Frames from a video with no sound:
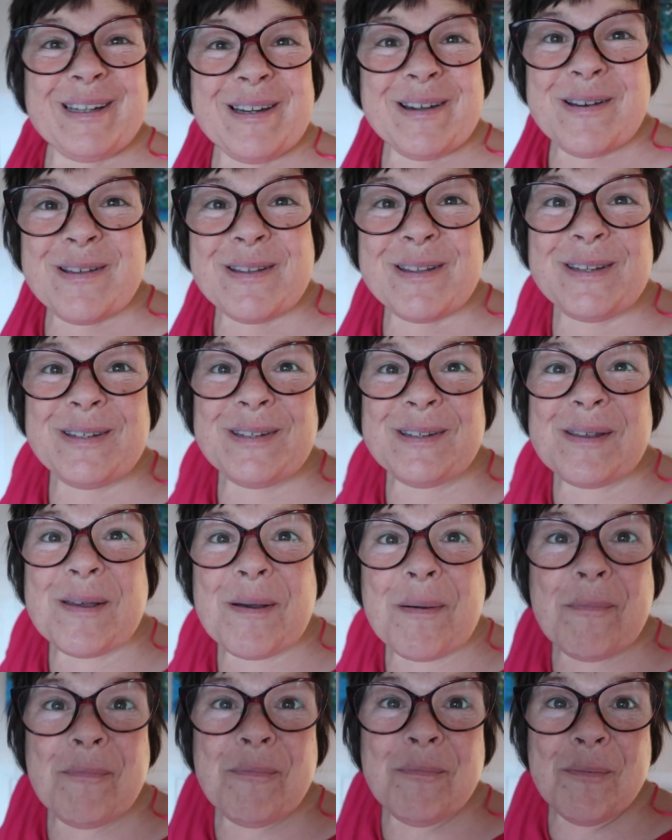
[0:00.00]
Good
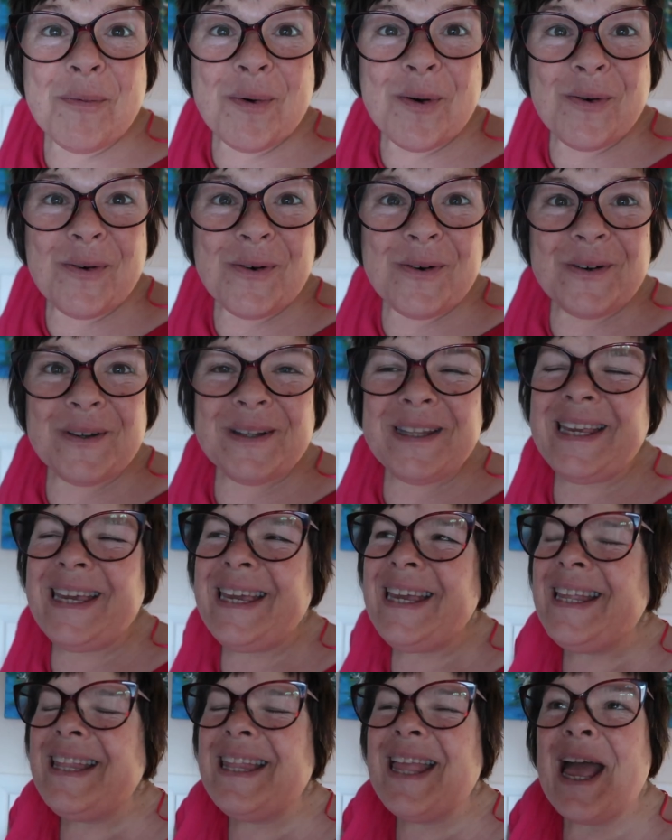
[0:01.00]

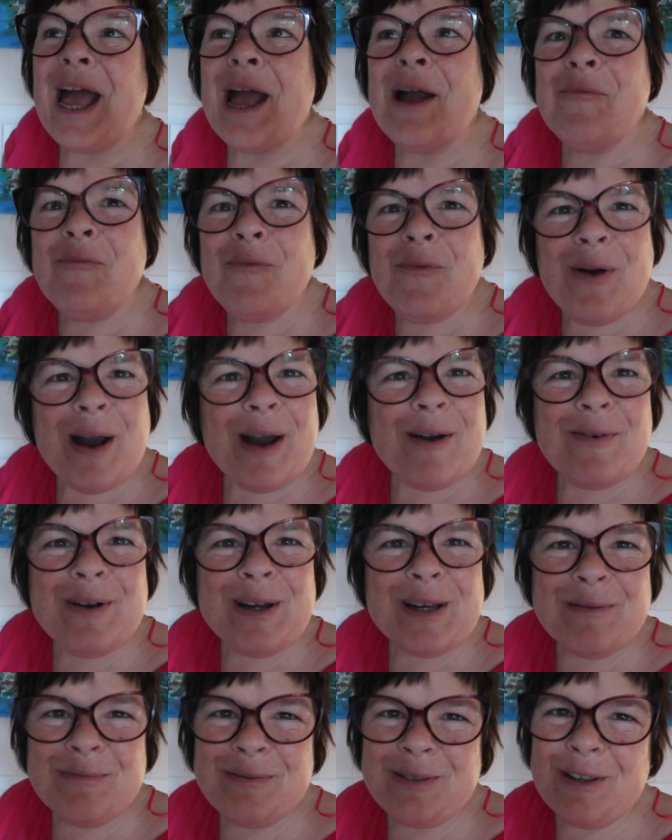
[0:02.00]
morning and
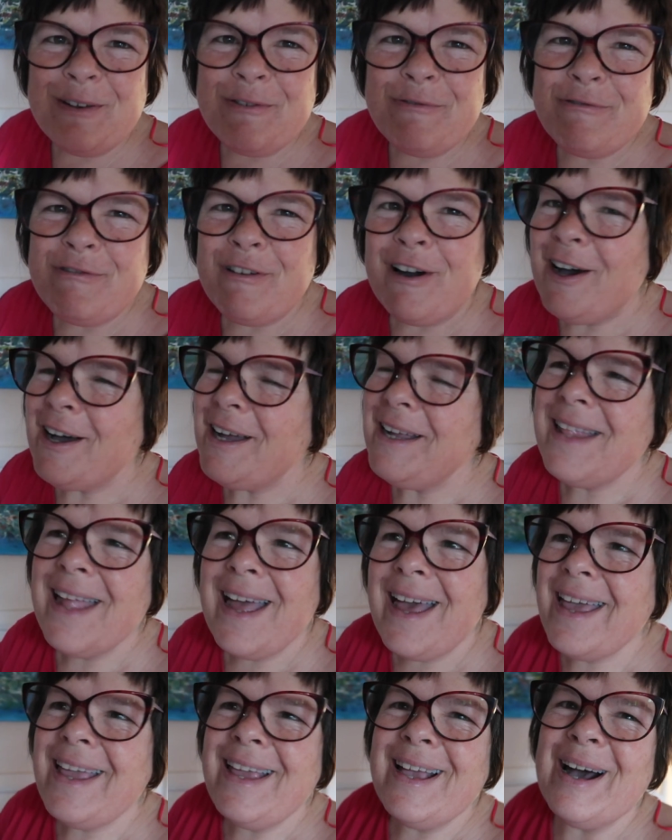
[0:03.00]
welcome to
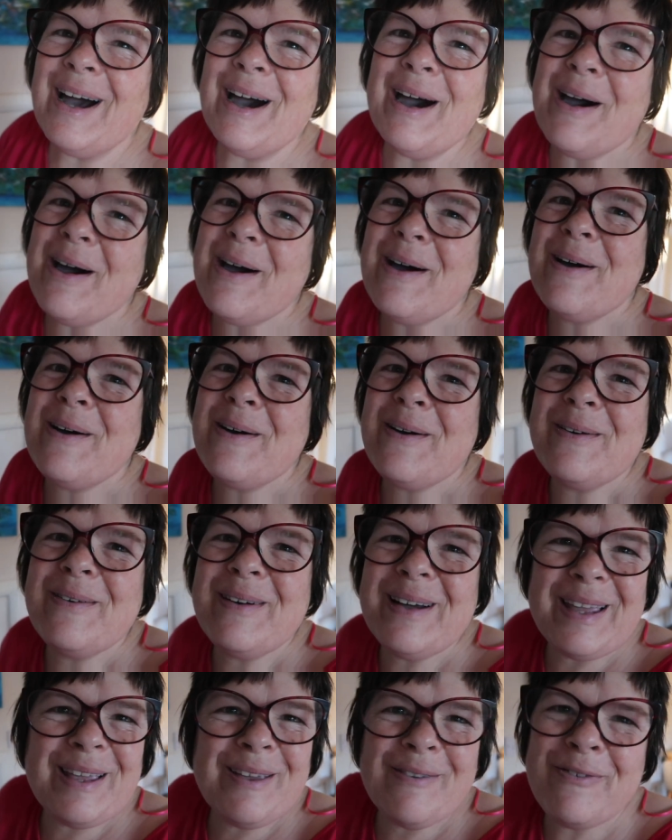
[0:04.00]
Friday.
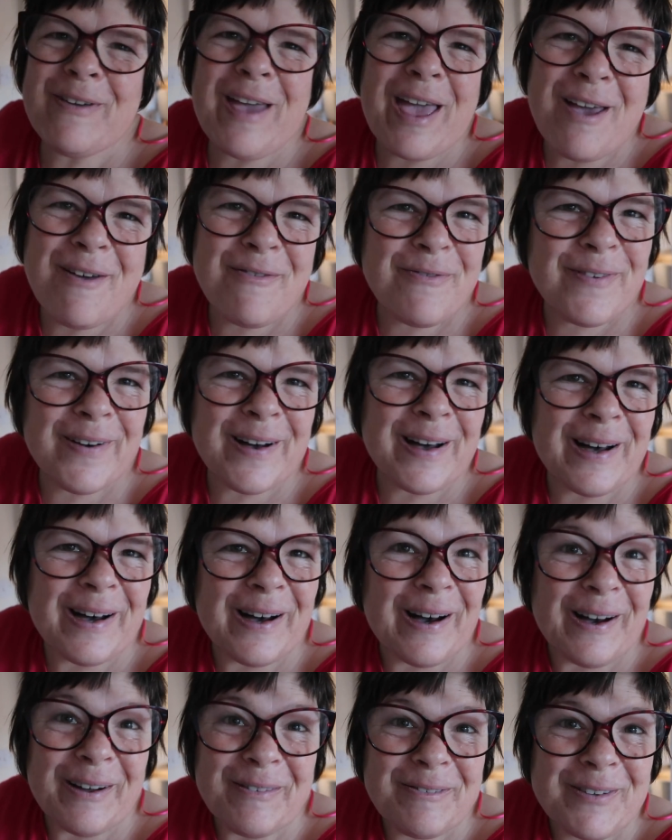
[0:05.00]
Oh, if
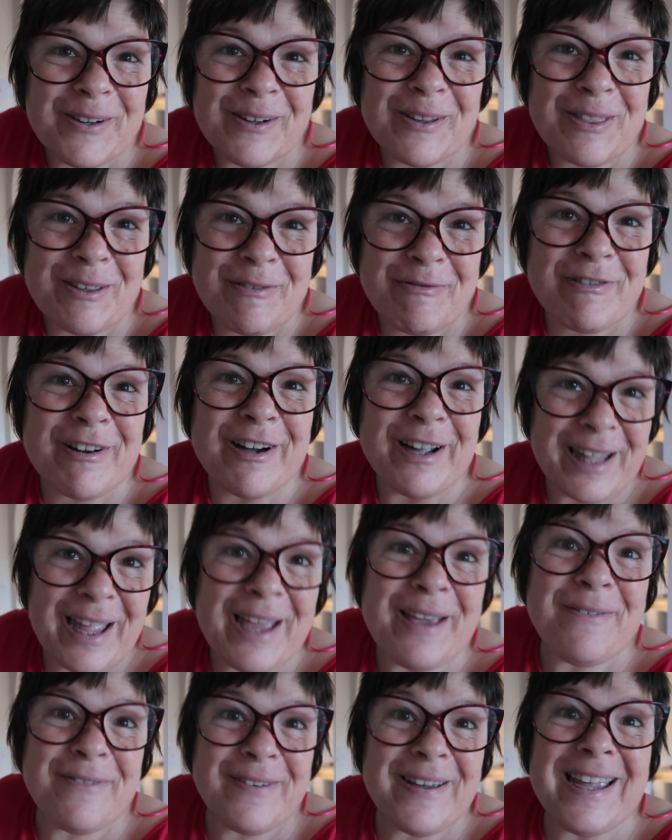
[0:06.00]
ever I've got the
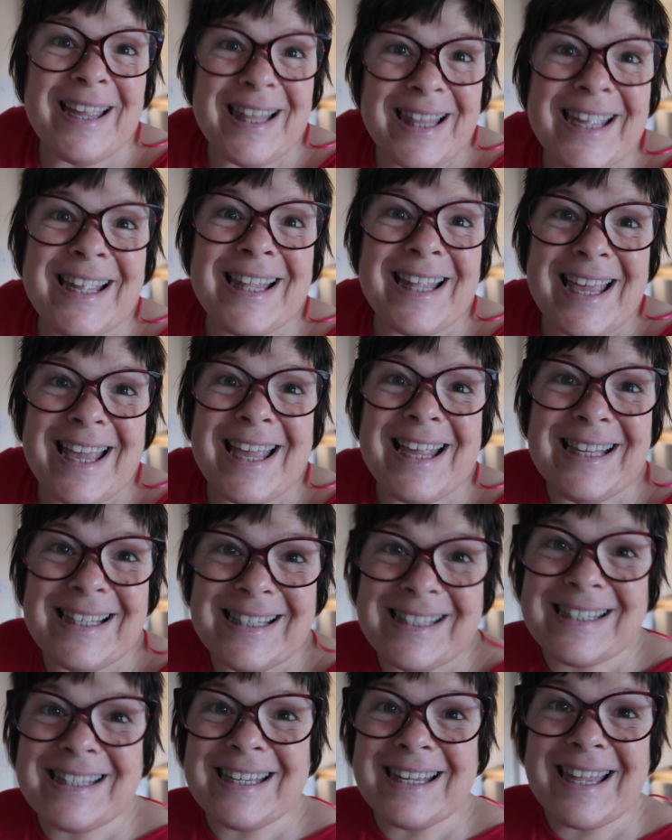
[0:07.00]
Friday feeling,
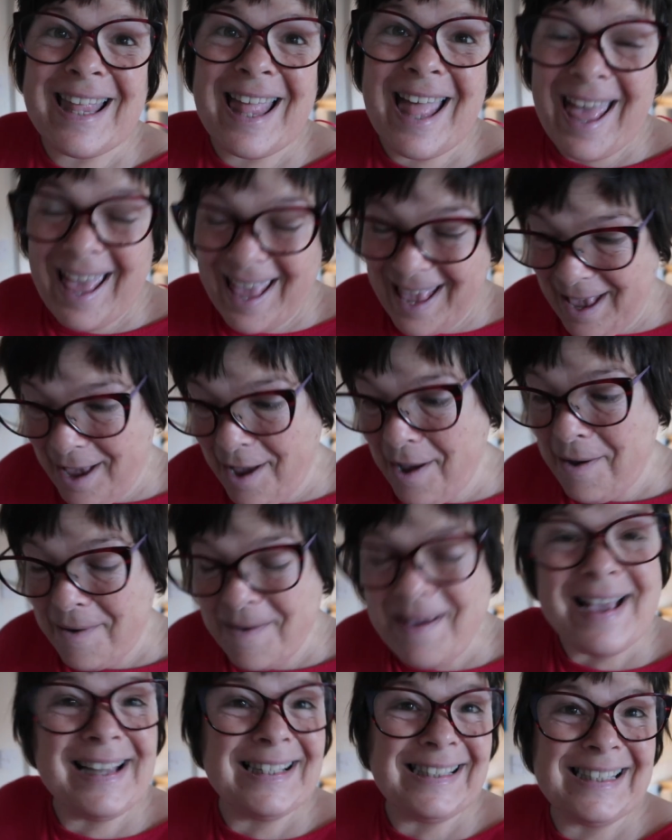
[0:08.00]
it's today. Oh
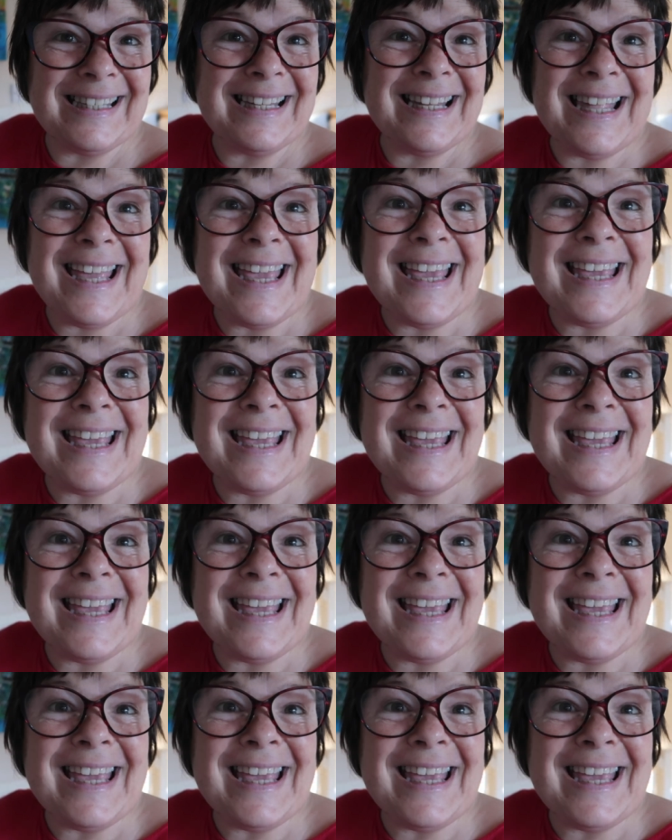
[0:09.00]
yes, it